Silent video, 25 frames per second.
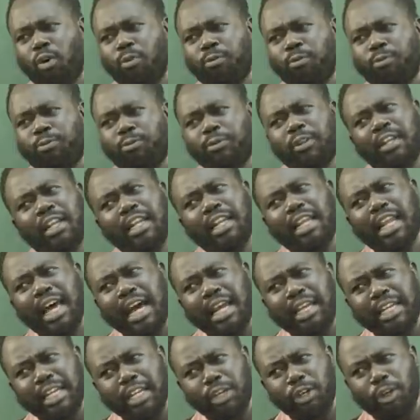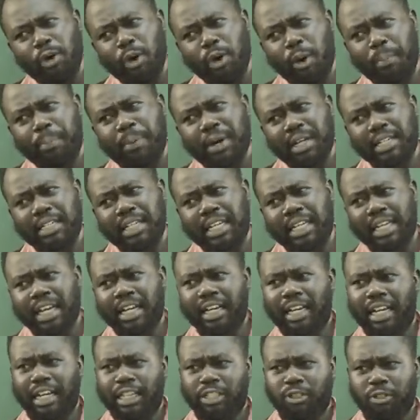of learning your partner in a
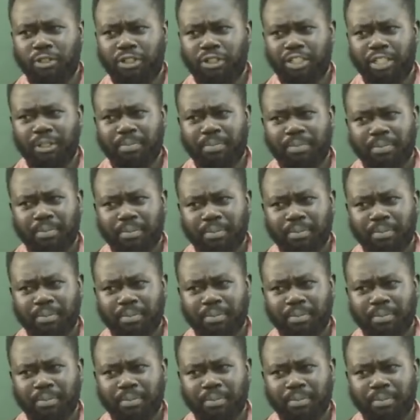relationship.